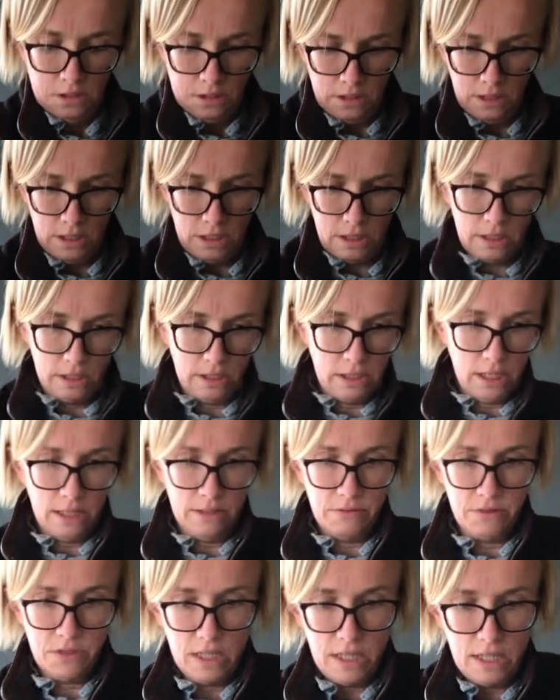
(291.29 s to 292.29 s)
You can kind
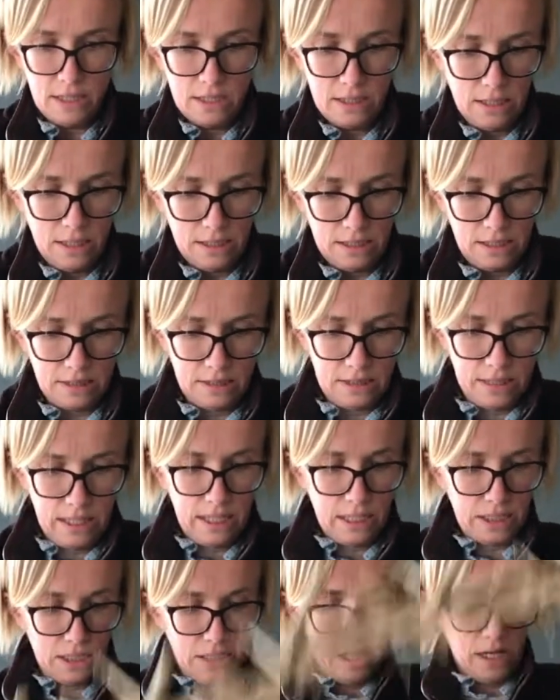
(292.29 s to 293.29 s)
of see it starting to
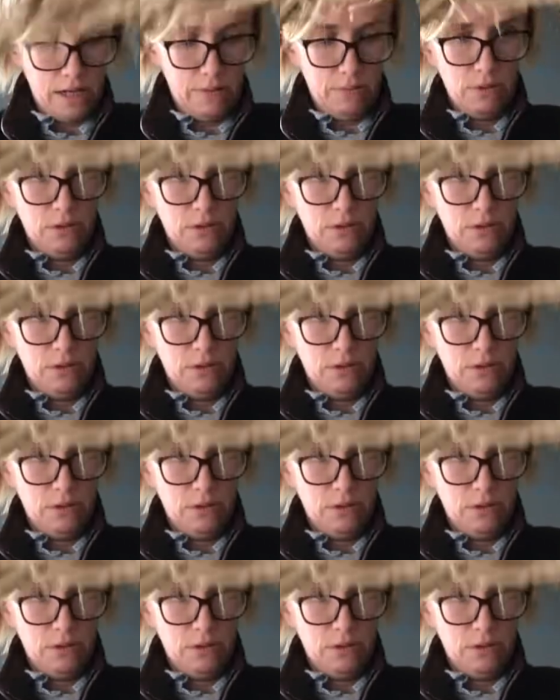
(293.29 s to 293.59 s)
take shape.